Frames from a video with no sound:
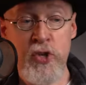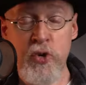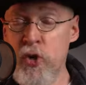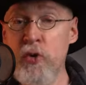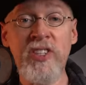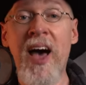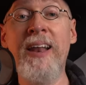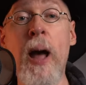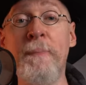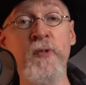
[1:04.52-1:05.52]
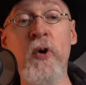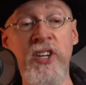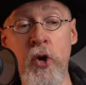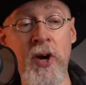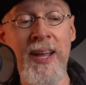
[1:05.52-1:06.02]
you, you sign up for
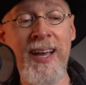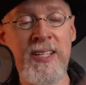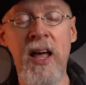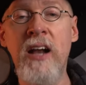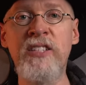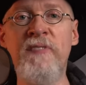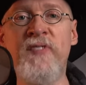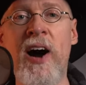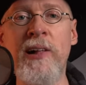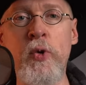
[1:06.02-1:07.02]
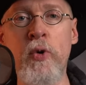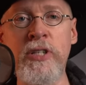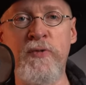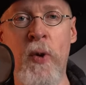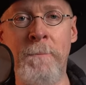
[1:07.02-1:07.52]
it, you're going to get tons of
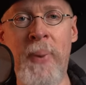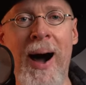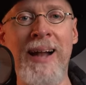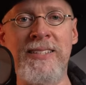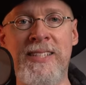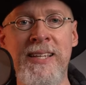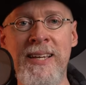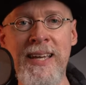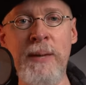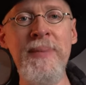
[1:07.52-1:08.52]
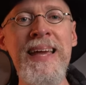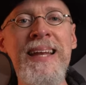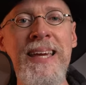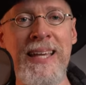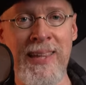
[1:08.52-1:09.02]
followers from bots
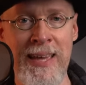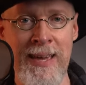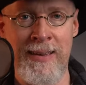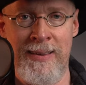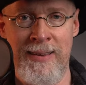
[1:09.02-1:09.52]
immediately.